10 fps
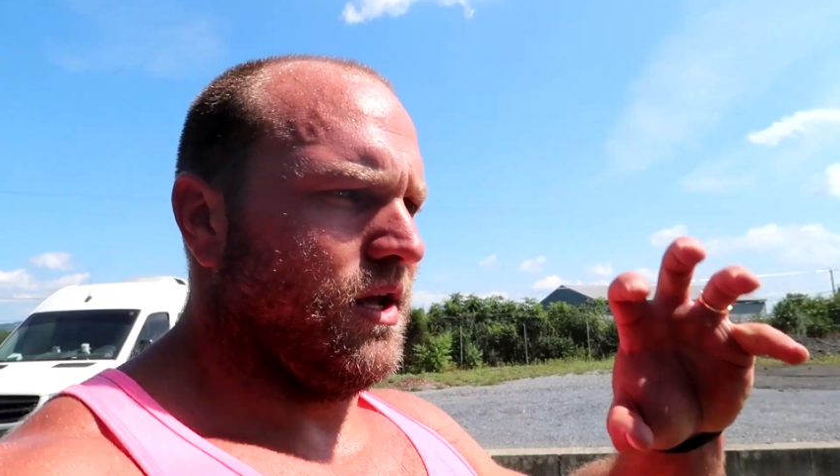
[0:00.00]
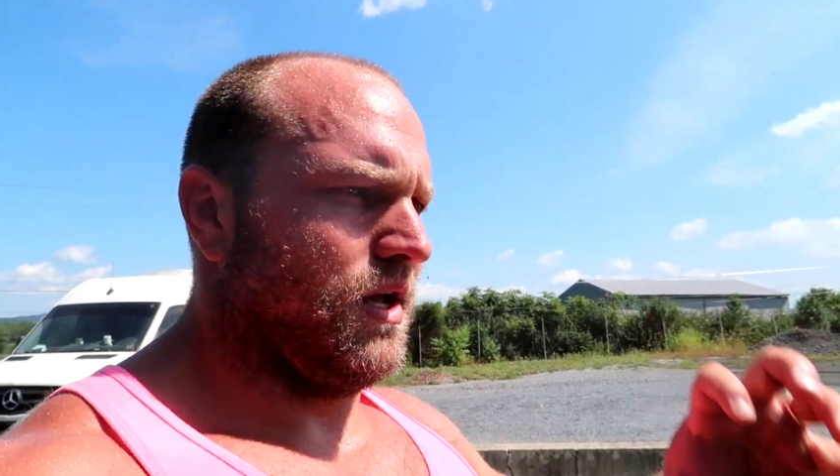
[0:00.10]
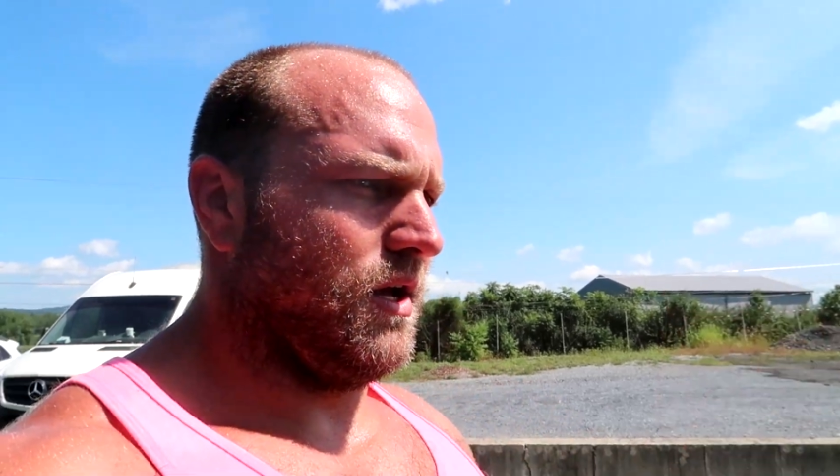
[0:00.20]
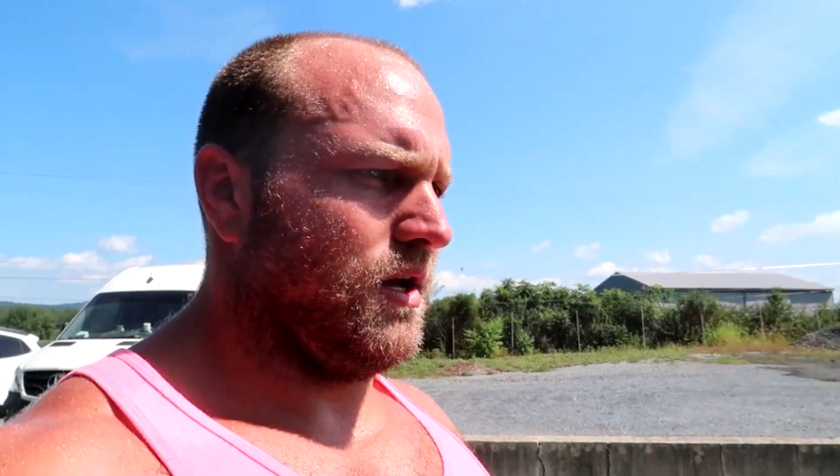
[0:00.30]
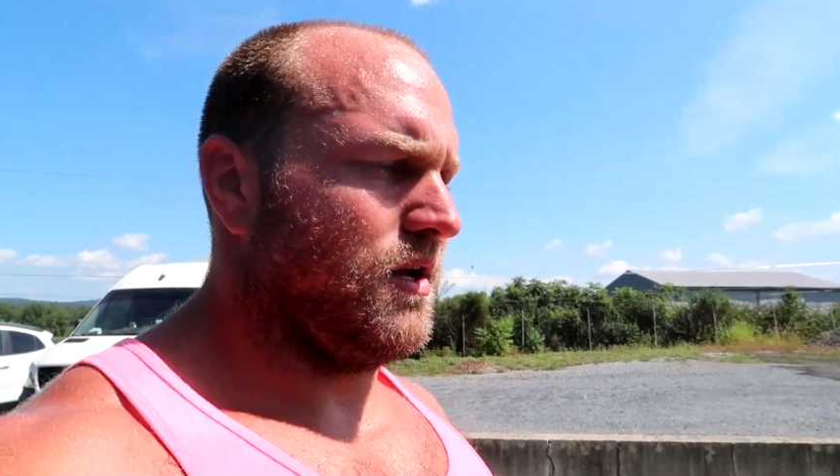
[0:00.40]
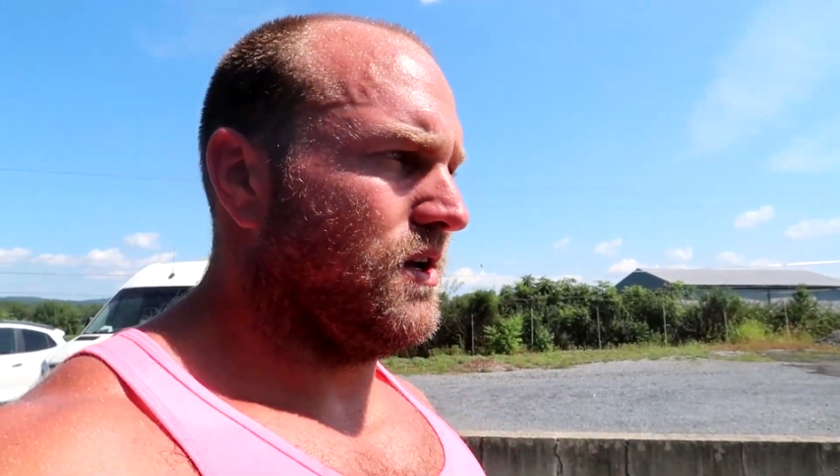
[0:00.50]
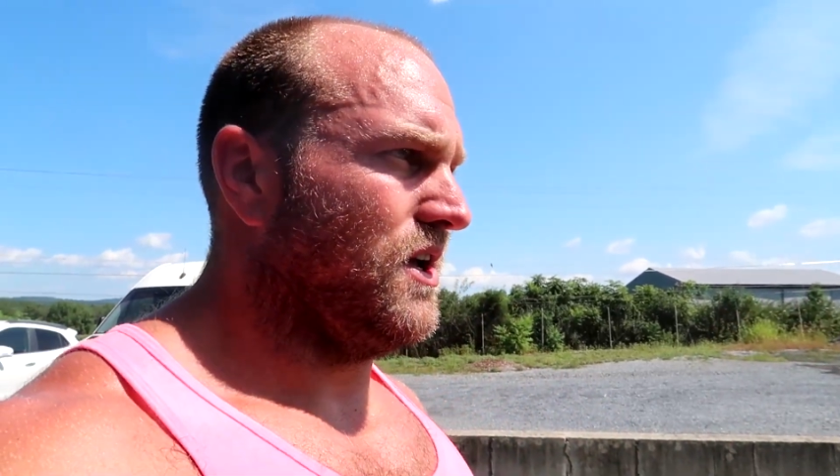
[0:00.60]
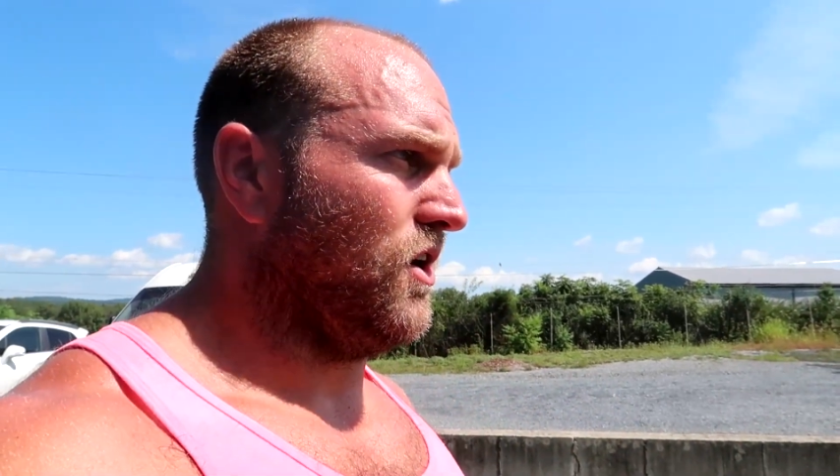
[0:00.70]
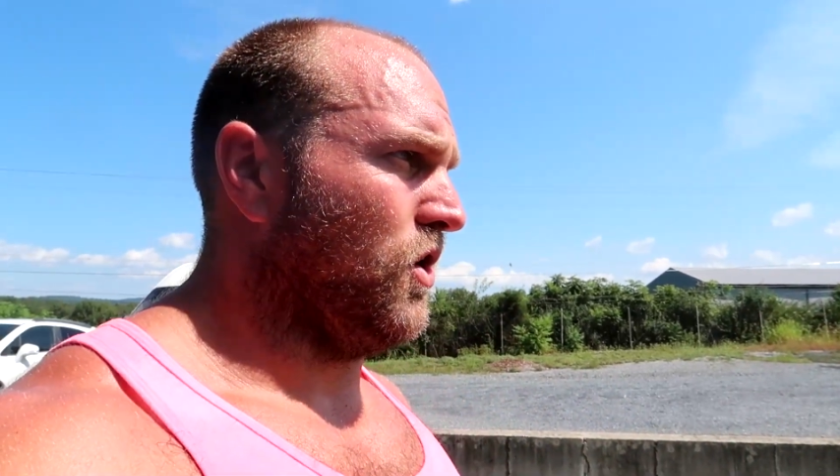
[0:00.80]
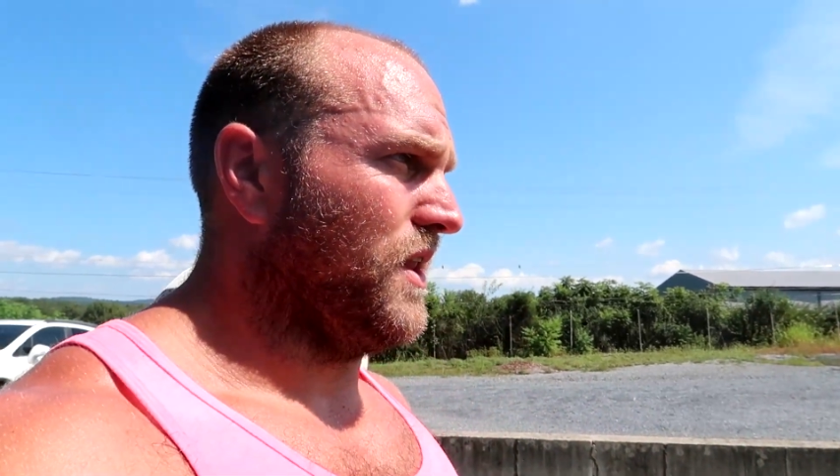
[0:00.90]
uh,
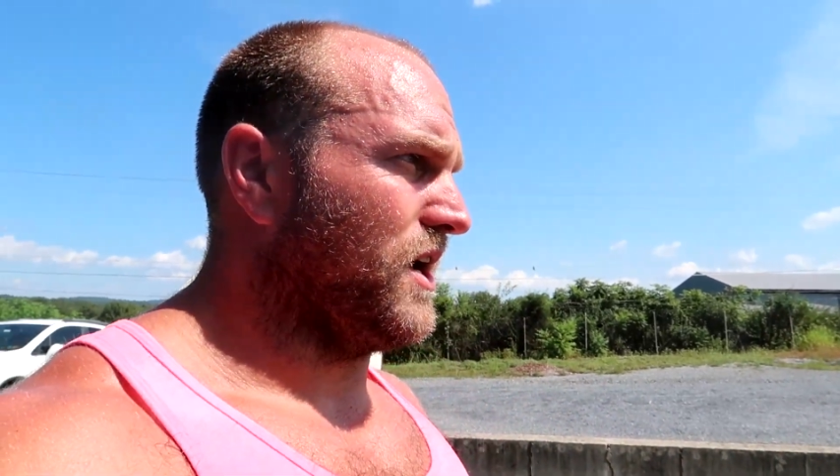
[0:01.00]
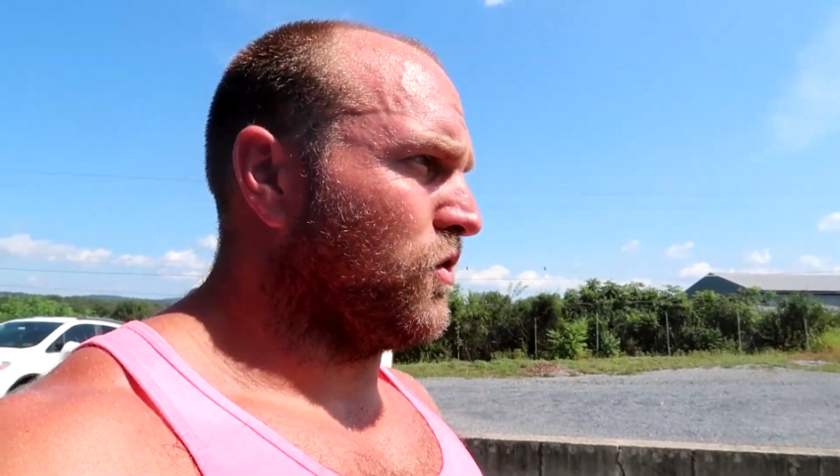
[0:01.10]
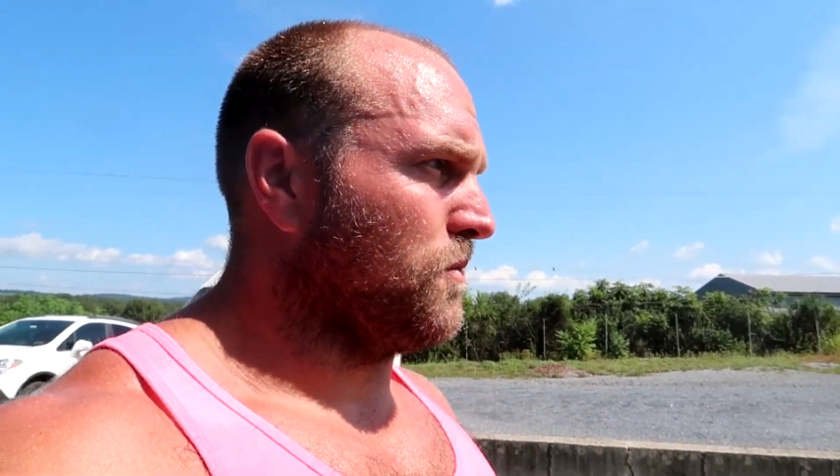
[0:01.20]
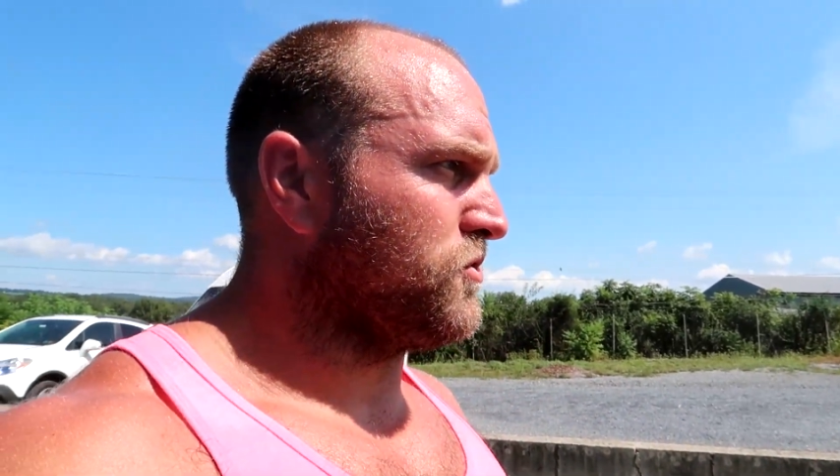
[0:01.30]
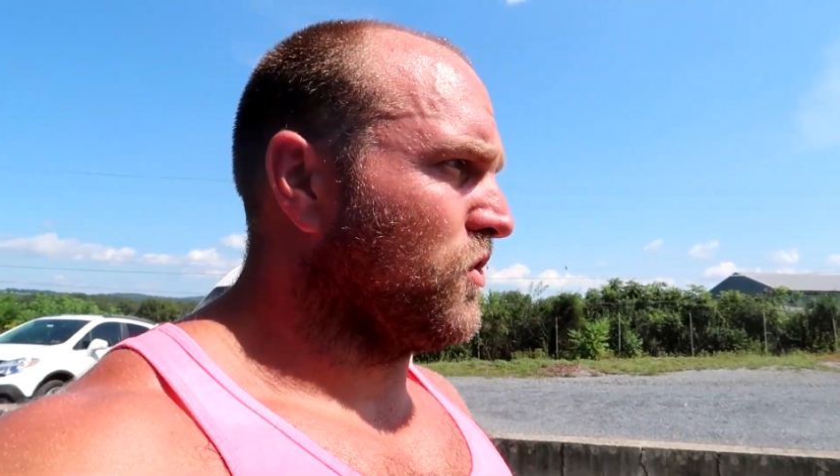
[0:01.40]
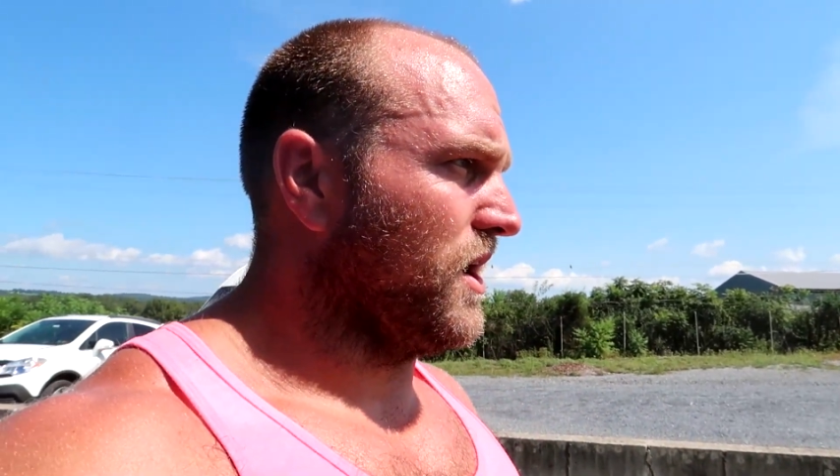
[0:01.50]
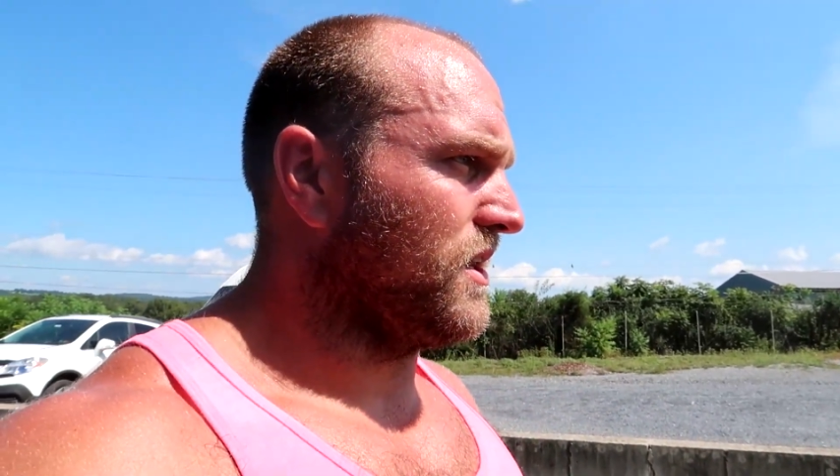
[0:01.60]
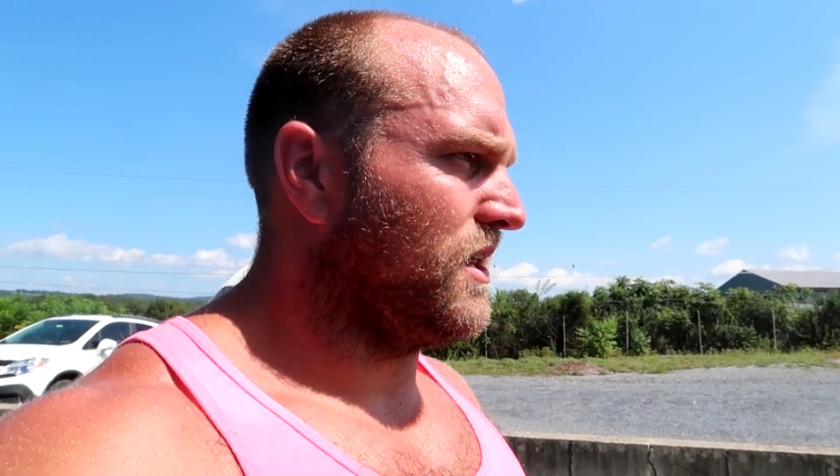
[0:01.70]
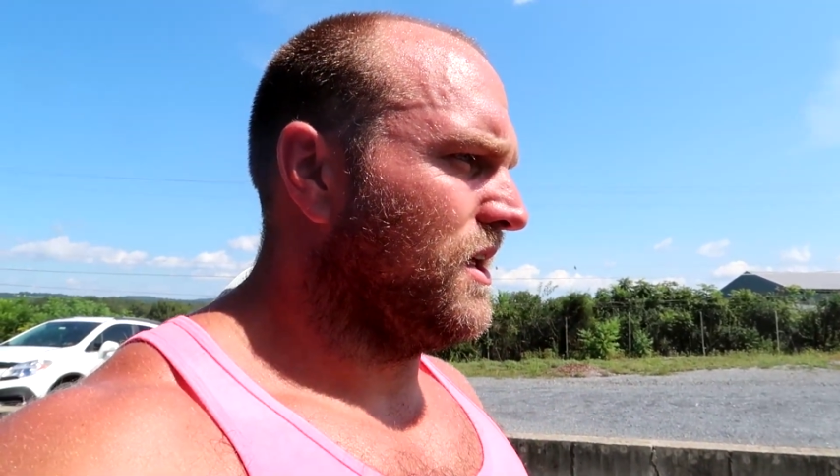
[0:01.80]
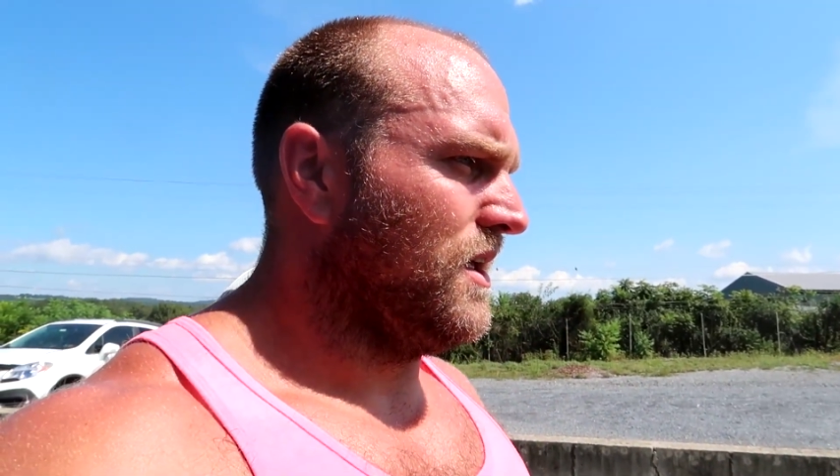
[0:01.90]
on that grip strength.